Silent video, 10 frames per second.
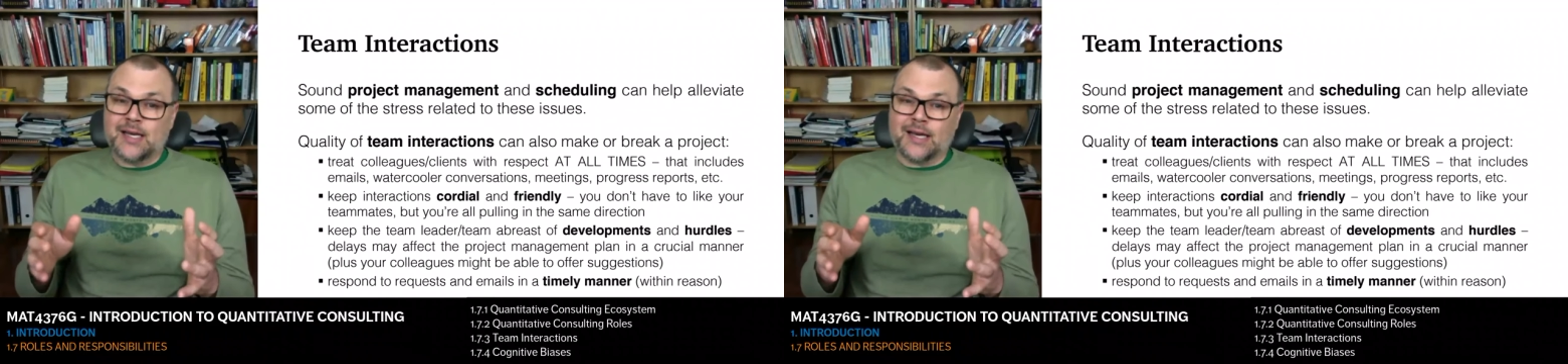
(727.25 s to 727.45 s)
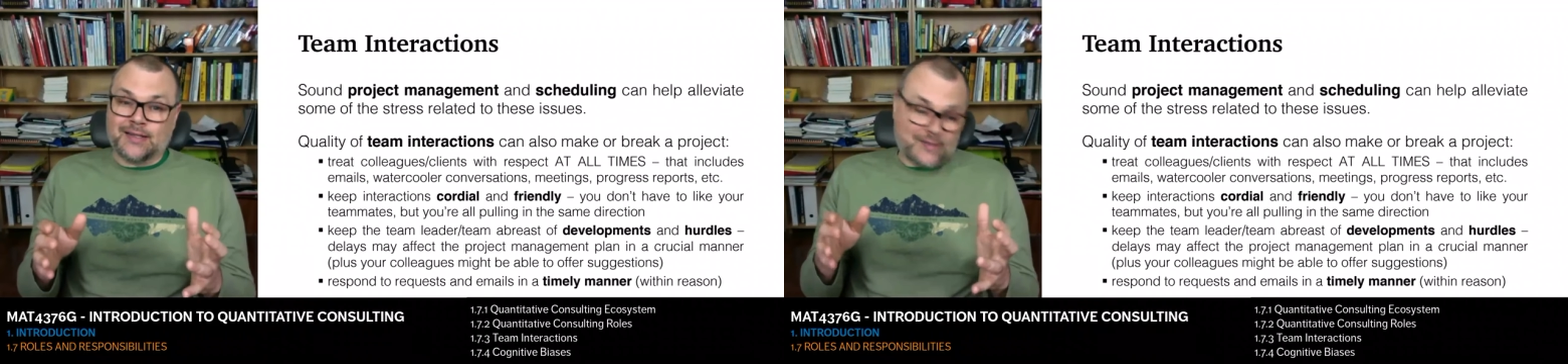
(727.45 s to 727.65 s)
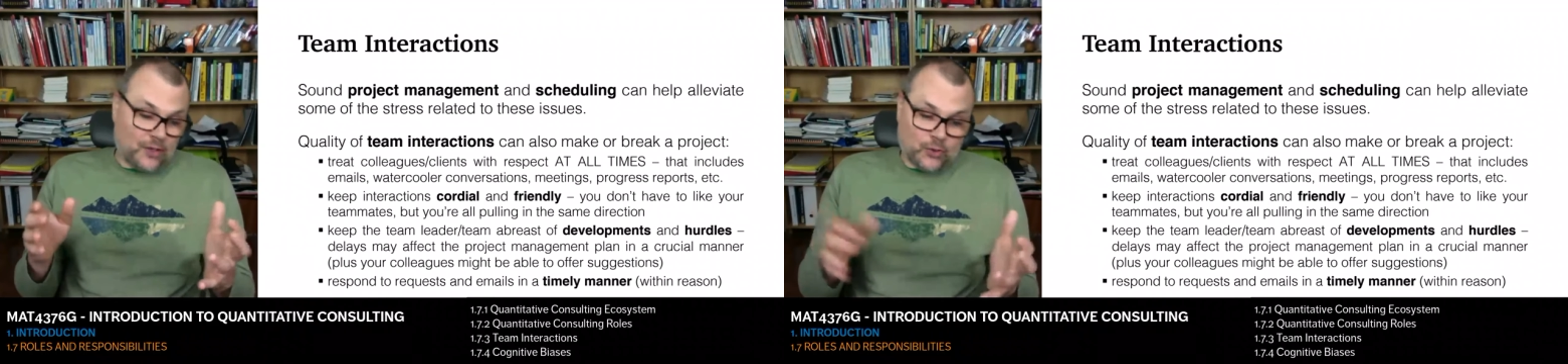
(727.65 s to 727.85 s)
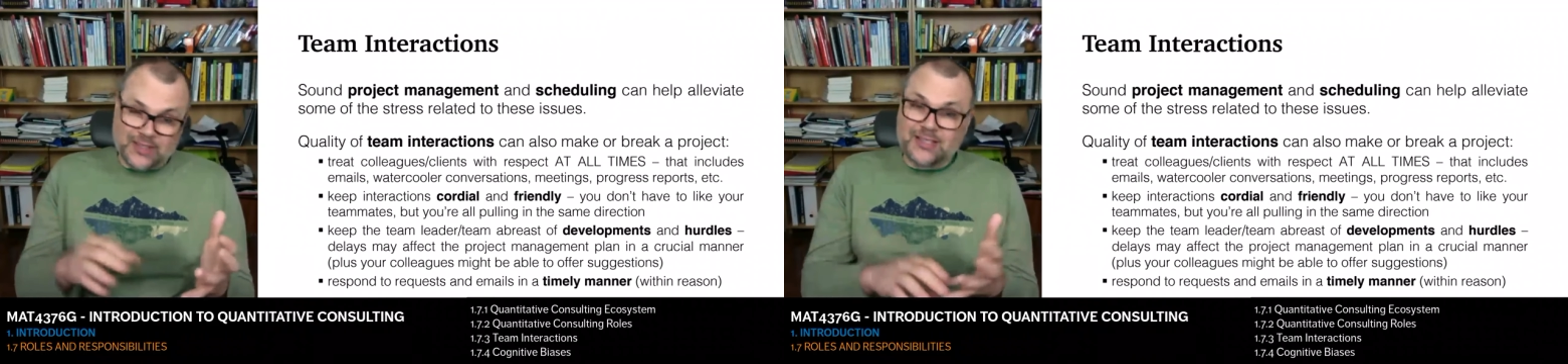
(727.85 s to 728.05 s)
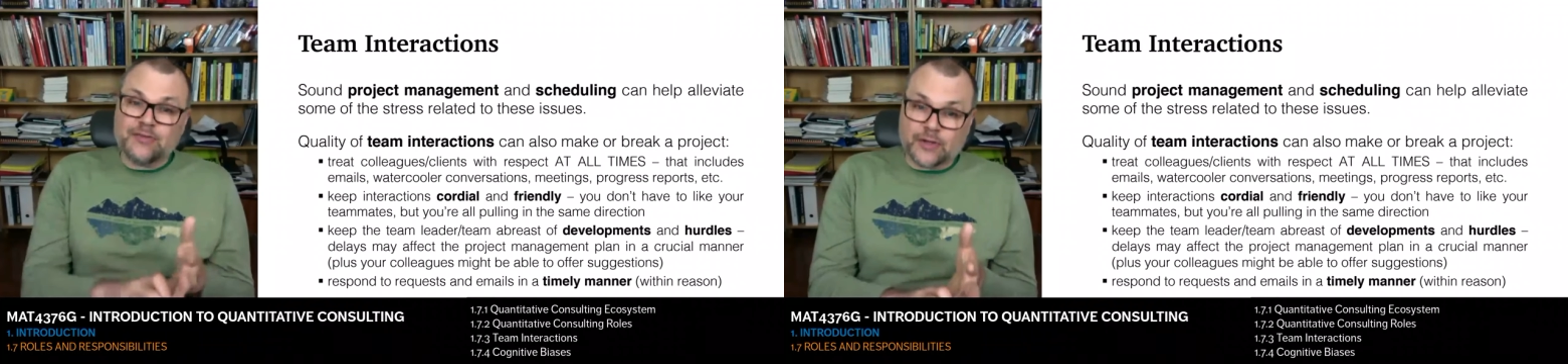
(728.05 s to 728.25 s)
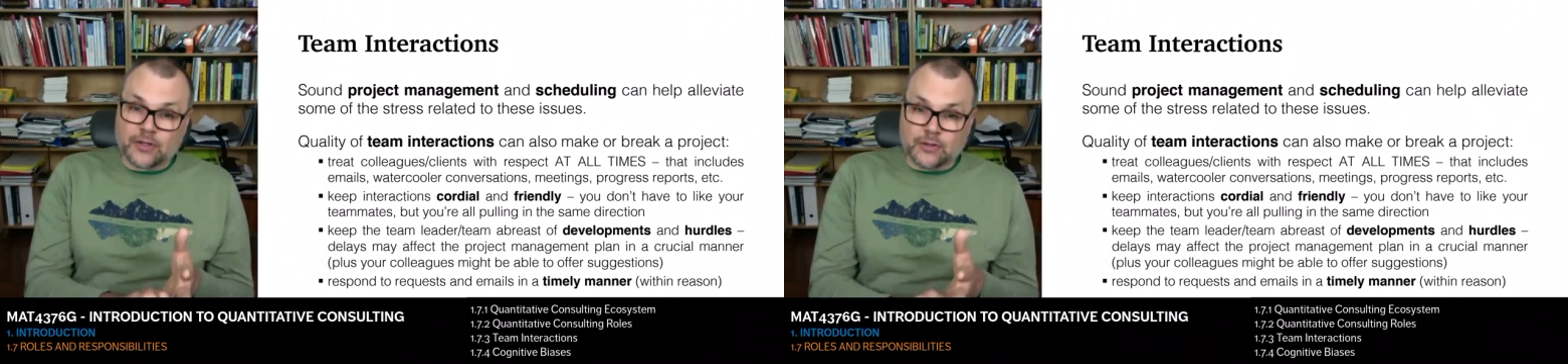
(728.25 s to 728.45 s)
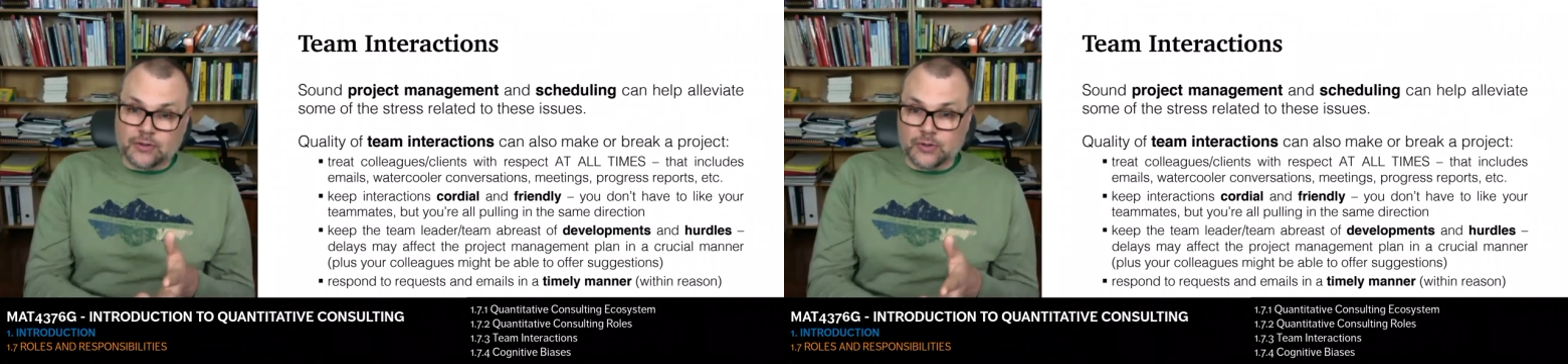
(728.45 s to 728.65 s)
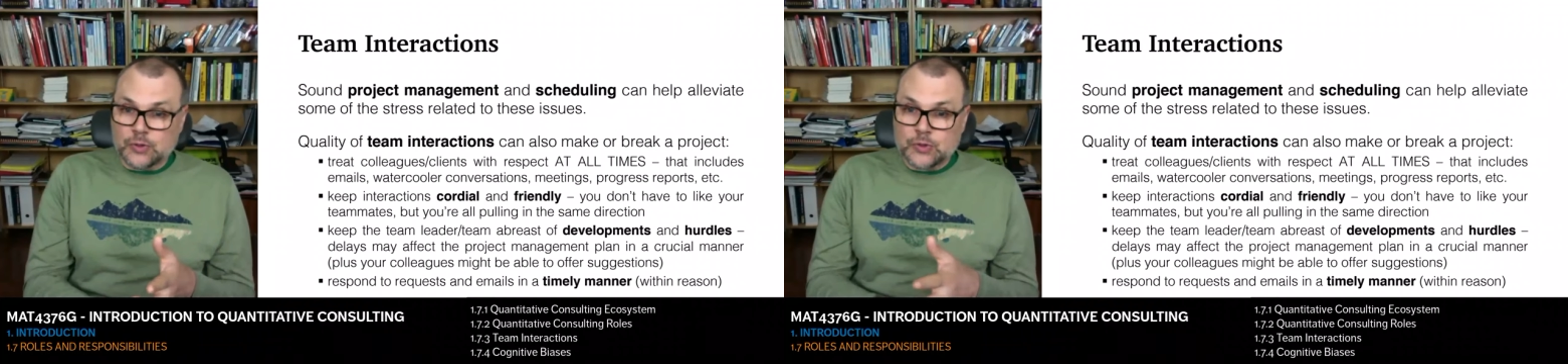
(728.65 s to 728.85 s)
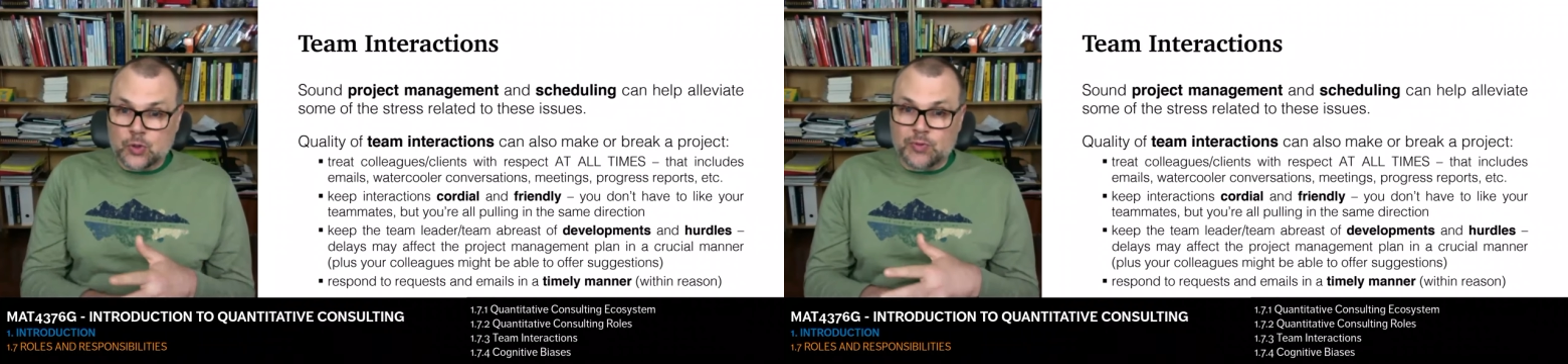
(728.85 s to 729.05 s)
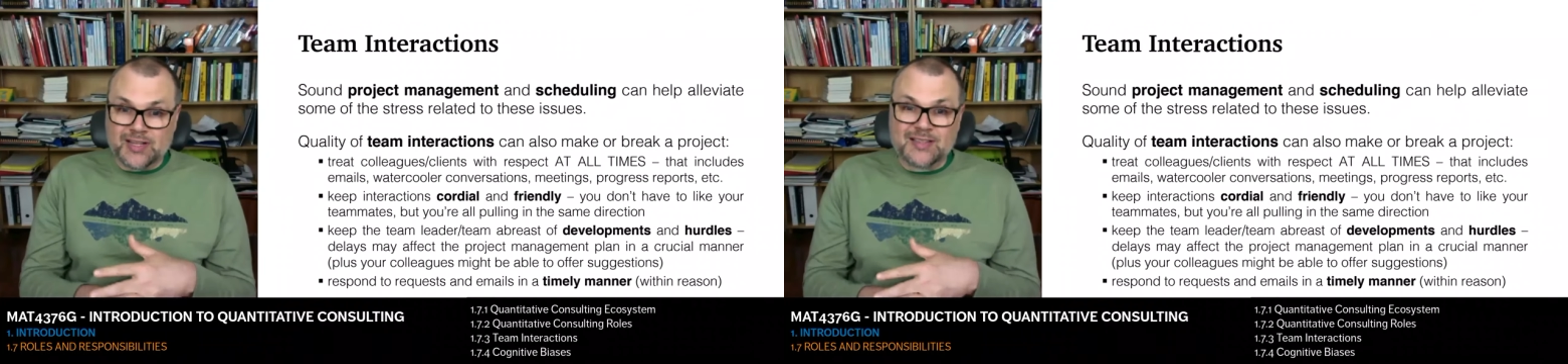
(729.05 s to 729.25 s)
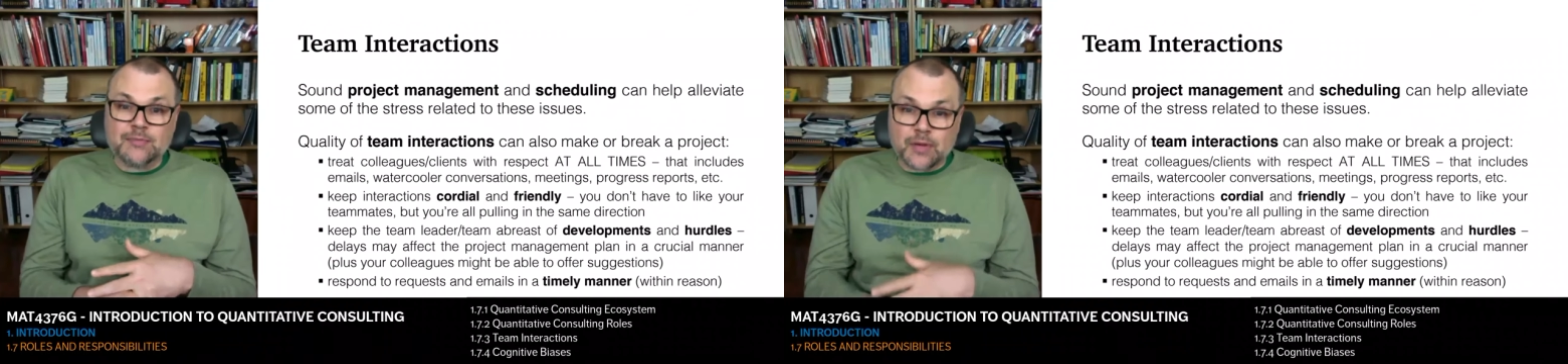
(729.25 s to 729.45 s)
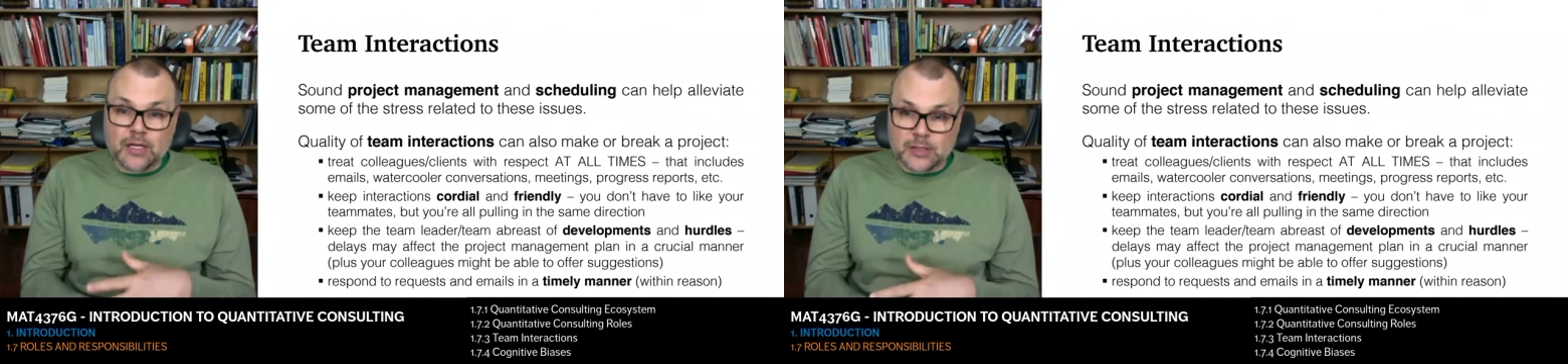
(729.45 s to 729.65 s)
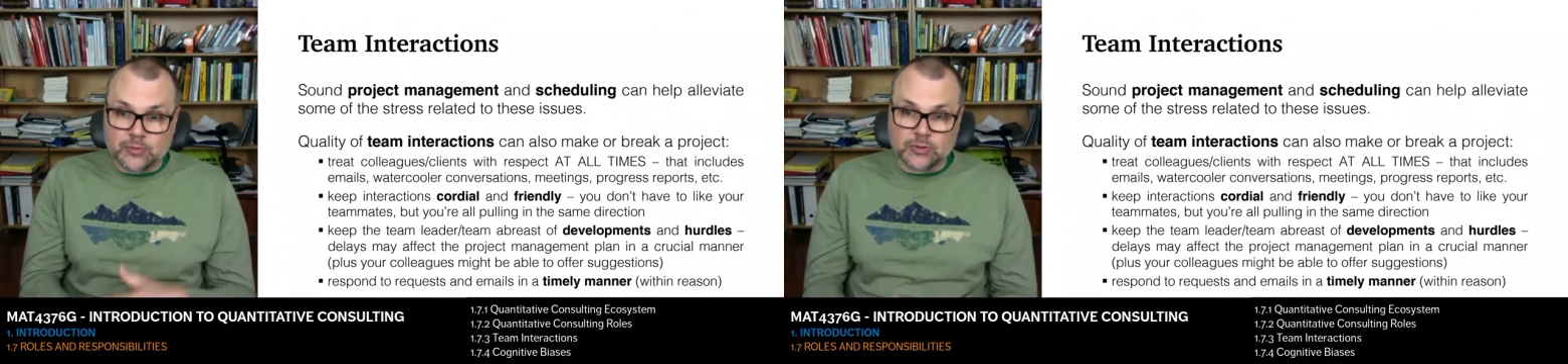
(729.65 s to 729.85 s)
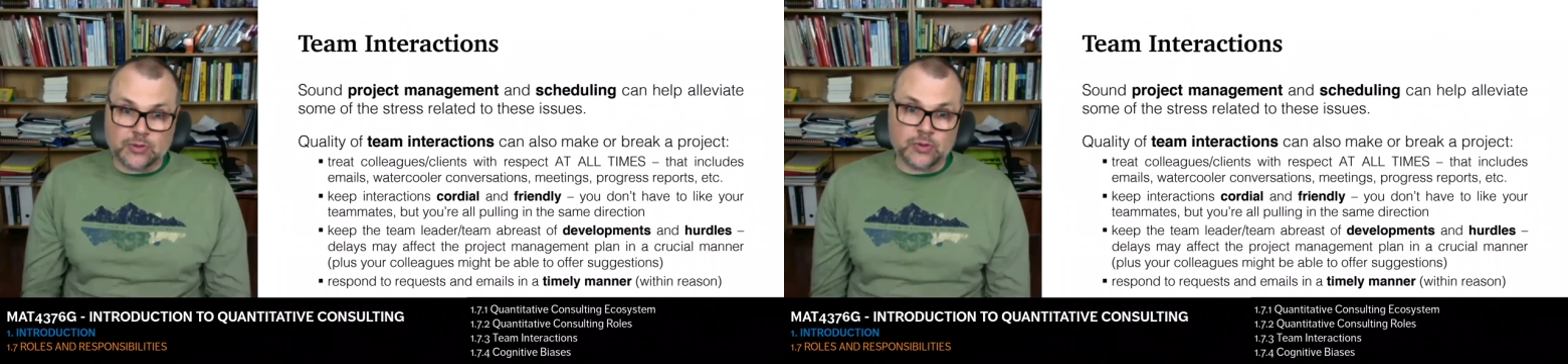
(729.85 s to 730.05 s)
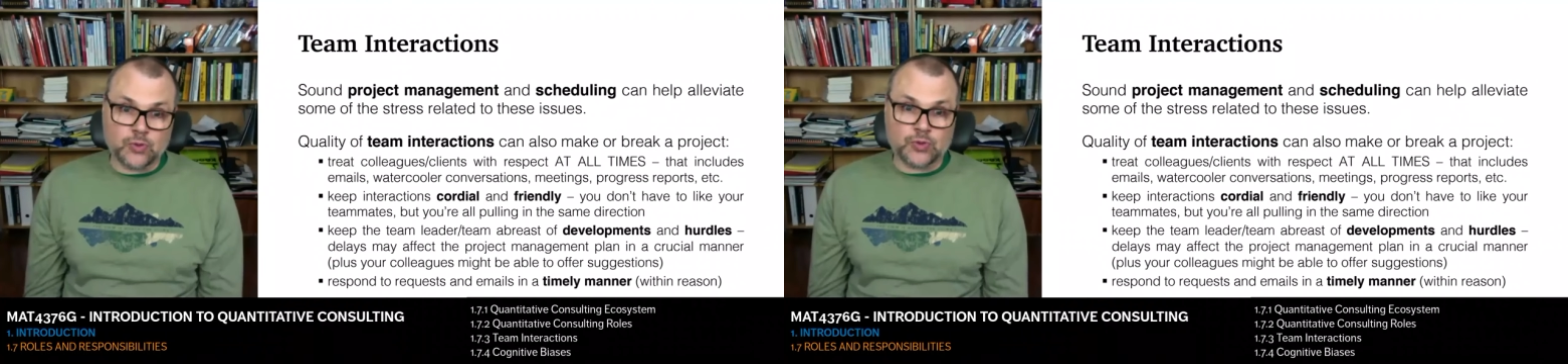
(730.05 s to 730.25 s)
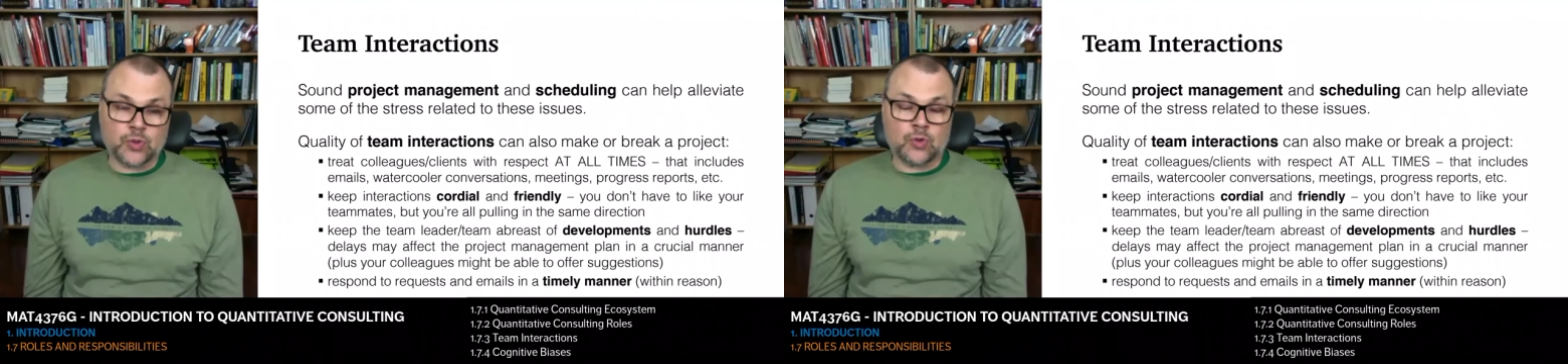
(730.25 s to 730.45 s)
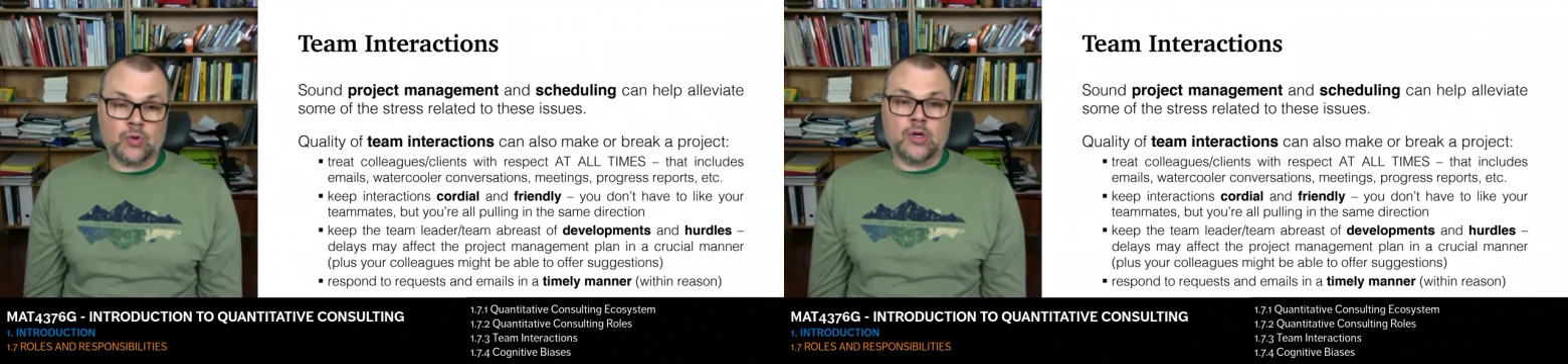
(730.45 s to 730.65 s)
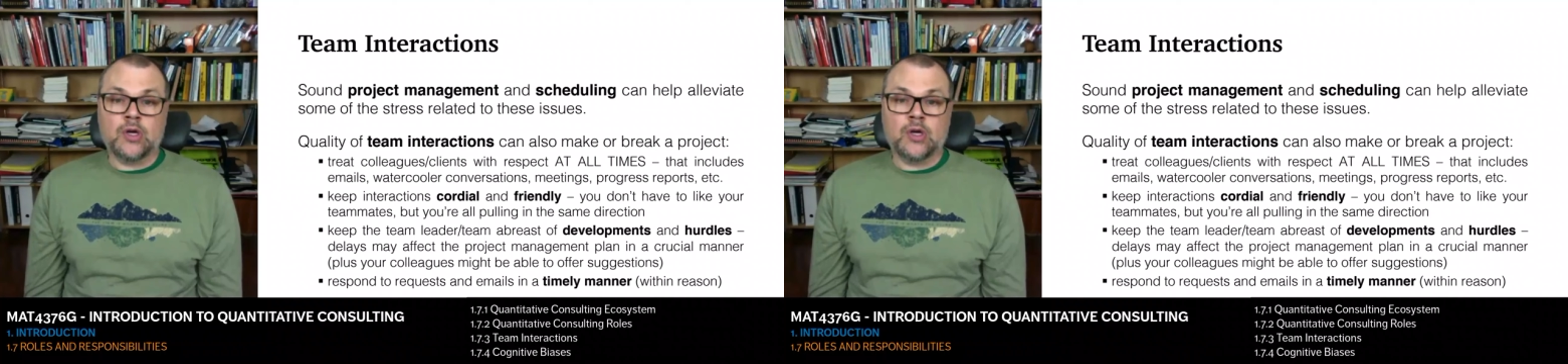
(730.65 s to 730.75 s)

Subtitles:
it's not only difficult to do so, but it's impossible to do so,